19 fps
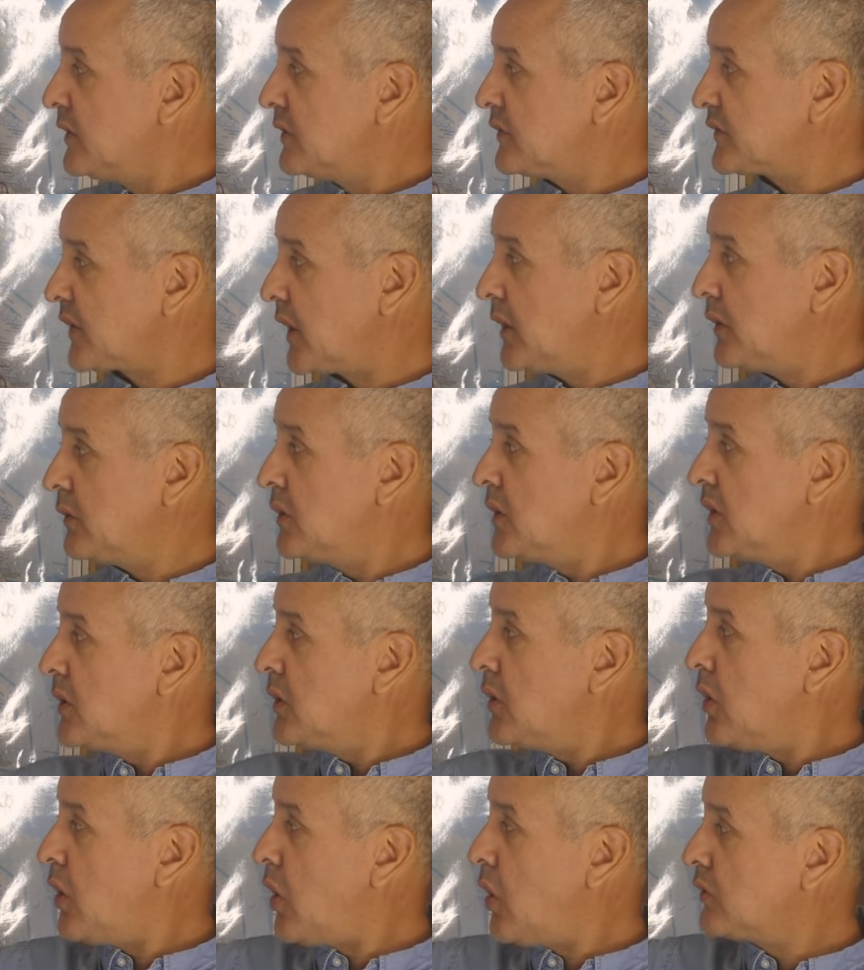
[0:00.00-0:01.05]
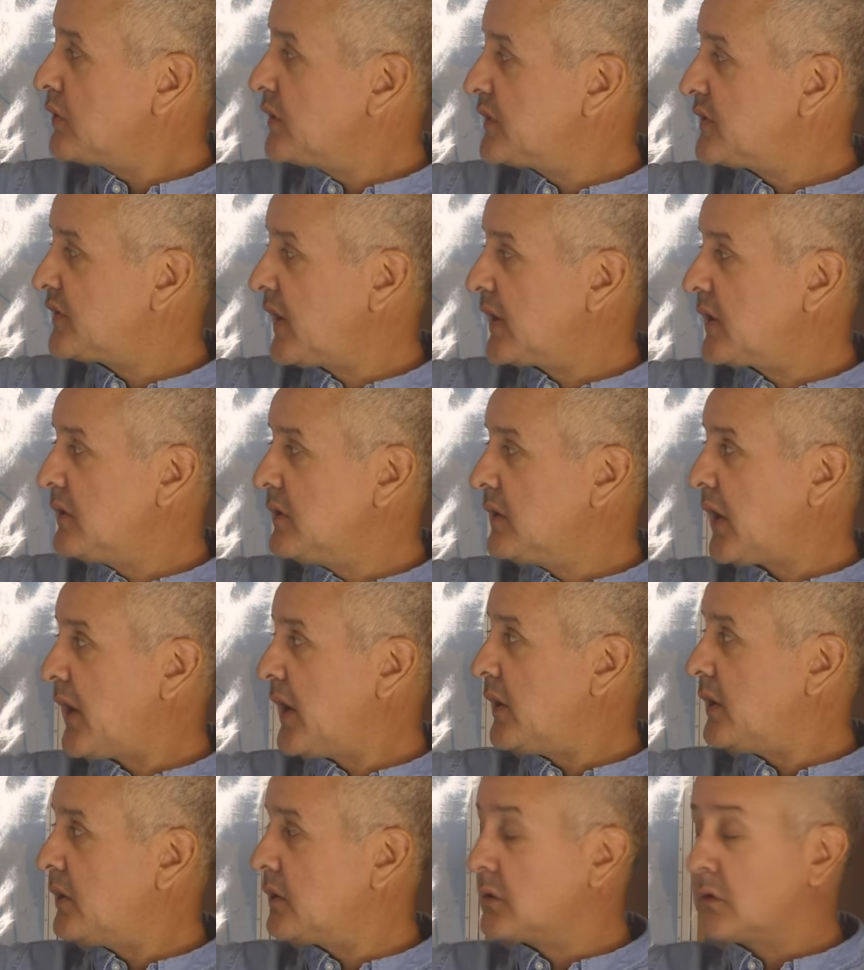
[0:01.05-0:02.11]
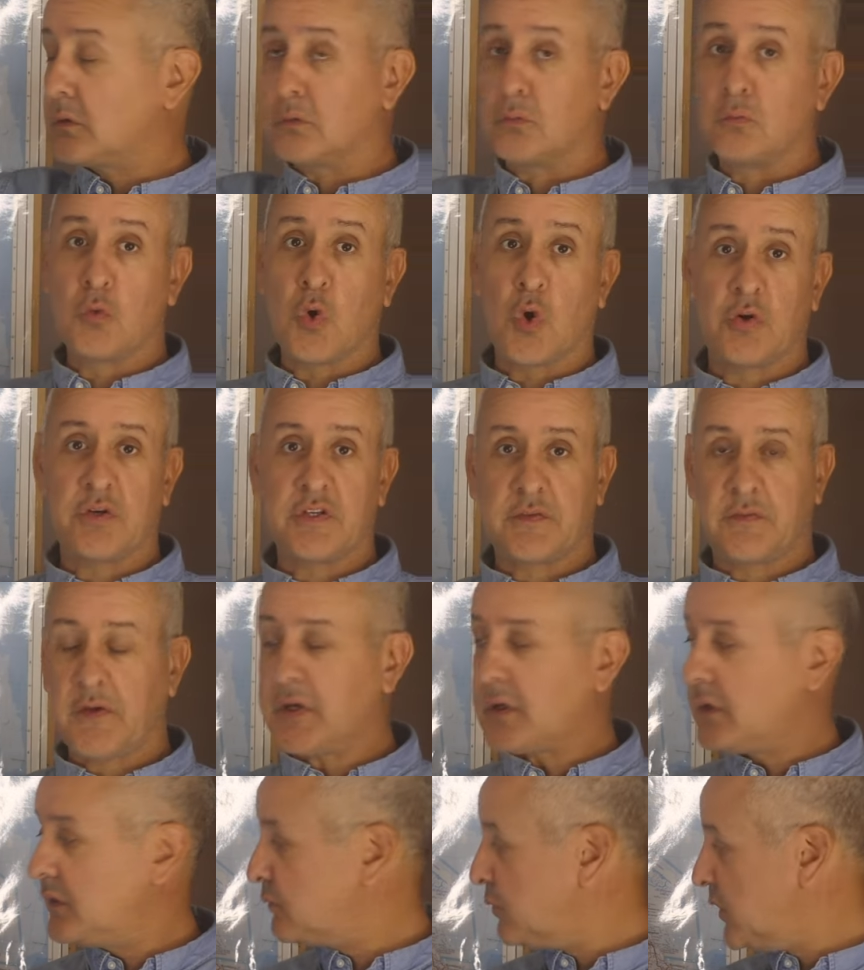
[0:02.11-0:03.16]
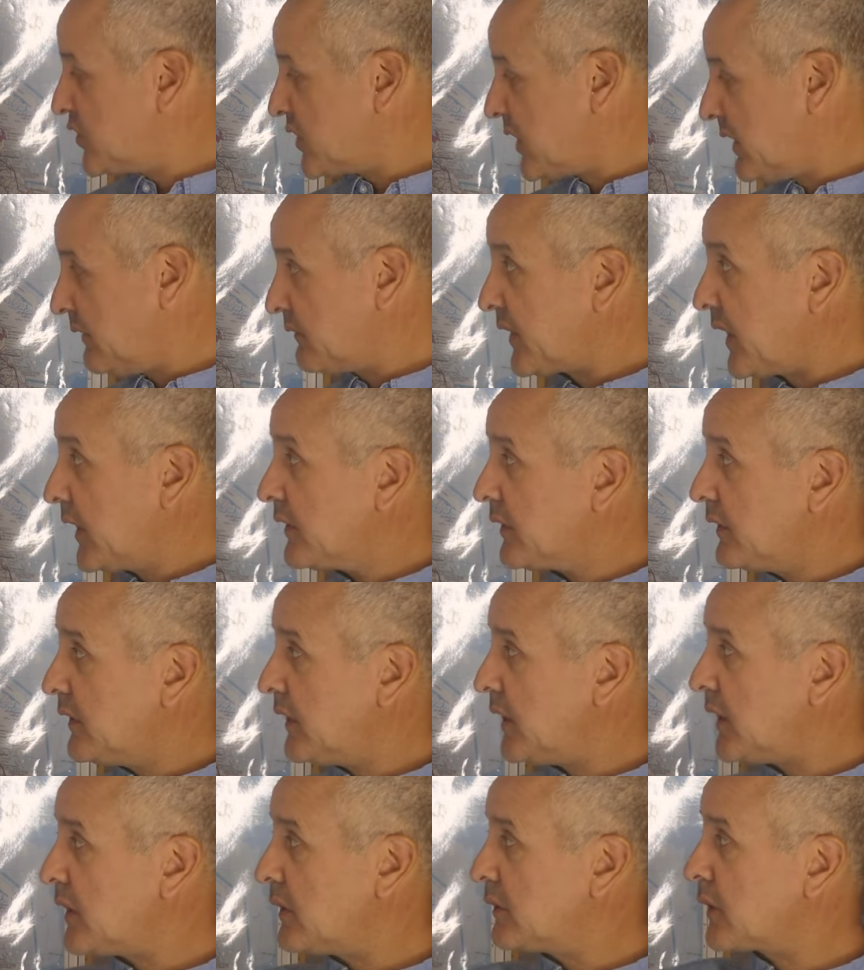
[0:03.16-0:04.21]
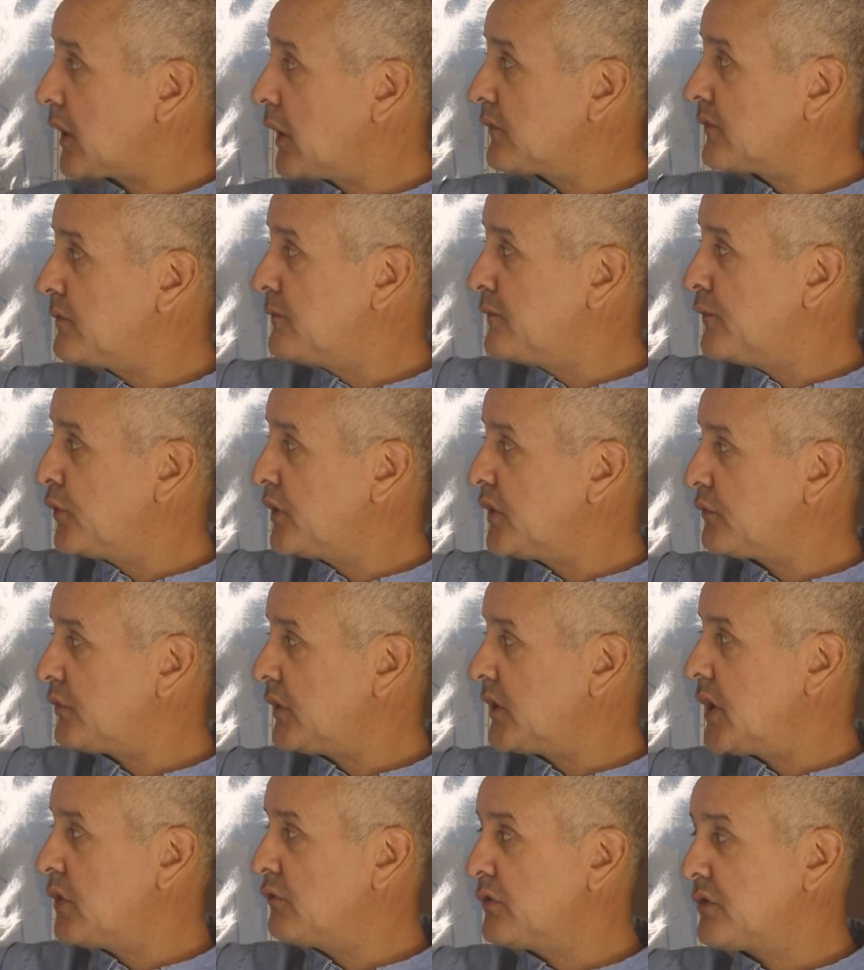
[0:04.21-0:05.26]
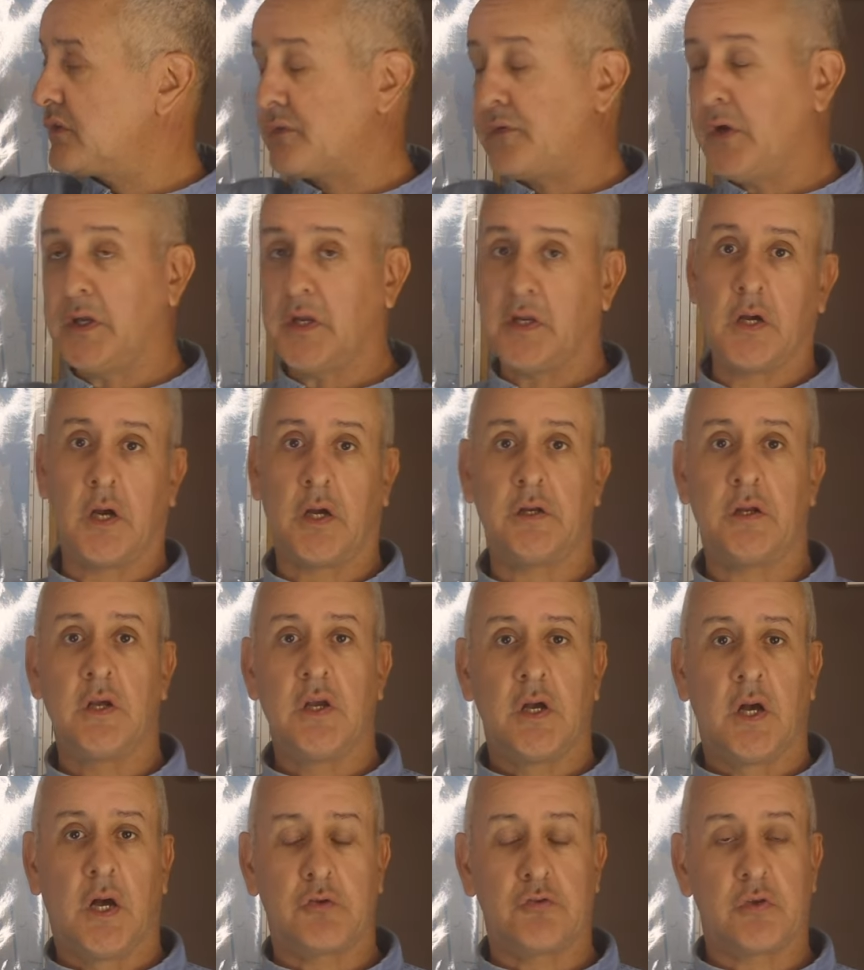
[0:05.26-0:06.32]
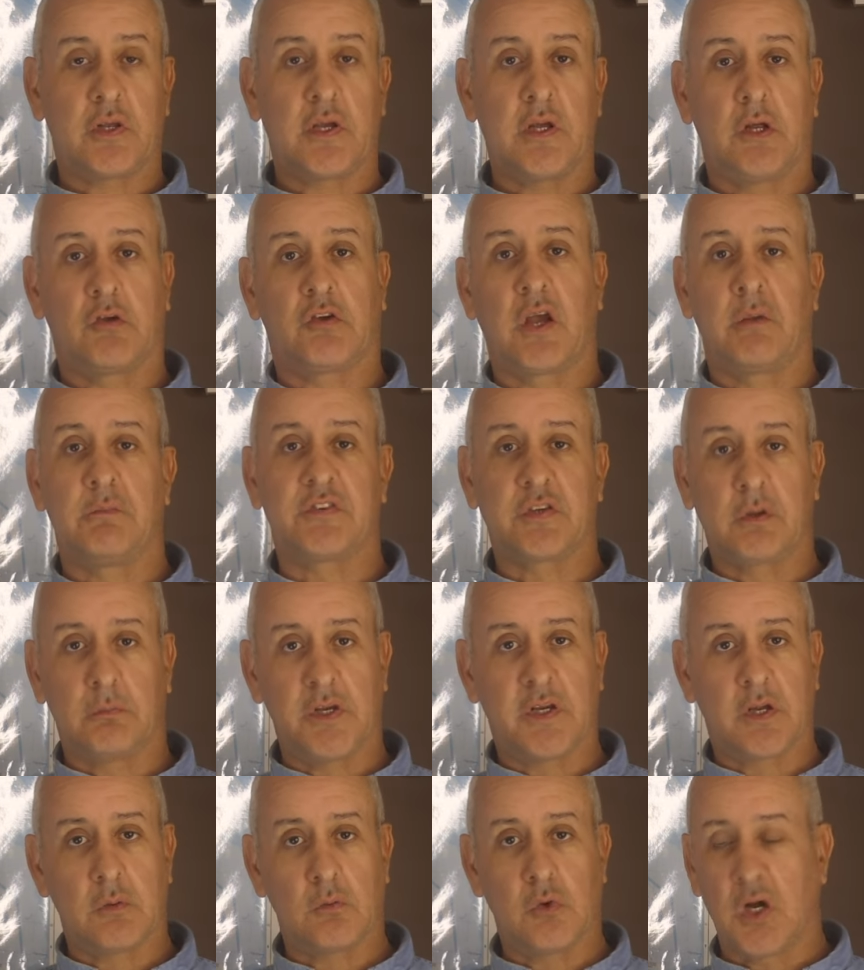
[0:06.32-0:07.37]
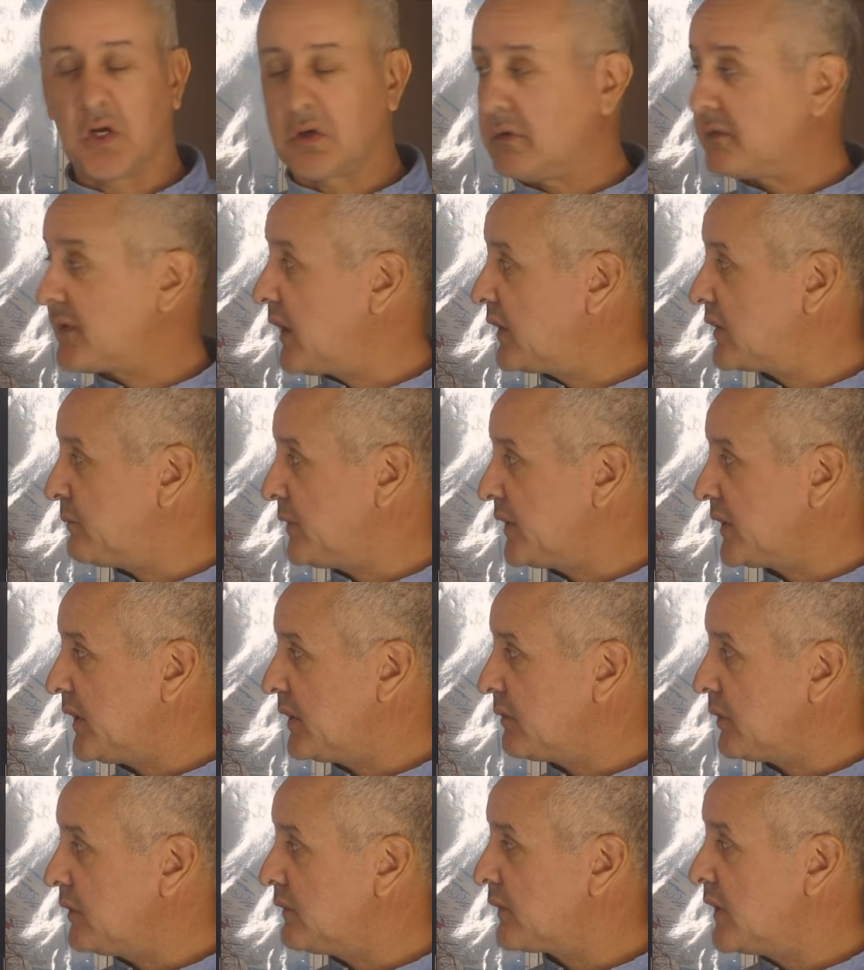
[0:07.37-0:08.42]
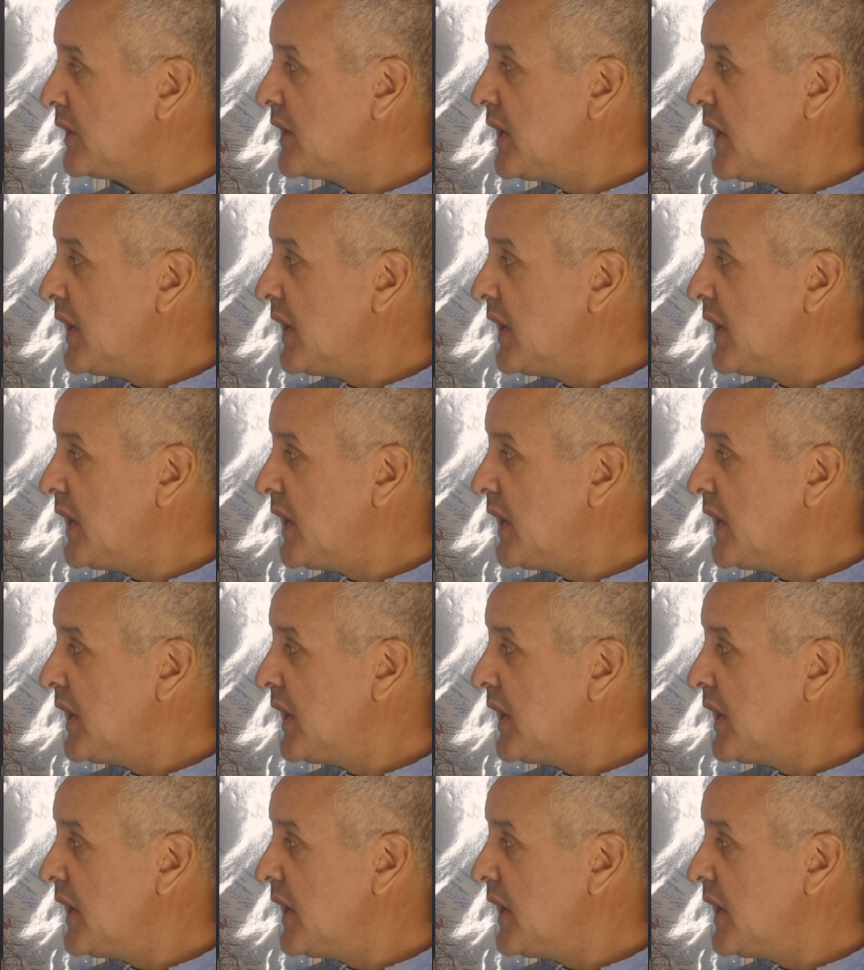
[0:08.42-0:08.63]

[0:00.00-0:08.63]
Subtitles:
So on the second layer, Warn's figures, which I have taken here, go from 4,300 to 3,900 kilograms, so we can work with that to begin with.